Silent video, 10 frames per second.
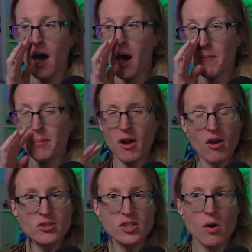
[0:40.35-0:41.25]
But
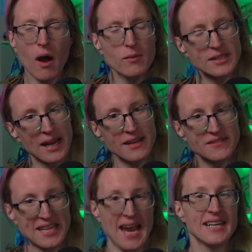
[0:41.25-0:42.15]
also, I was kind
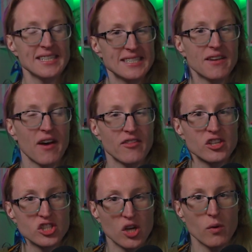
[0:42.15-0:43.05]
of tentative on
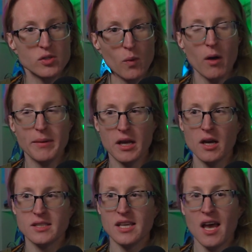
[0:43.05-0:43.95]
this show as well
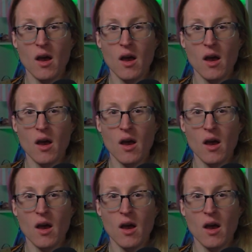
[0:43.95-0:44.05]
because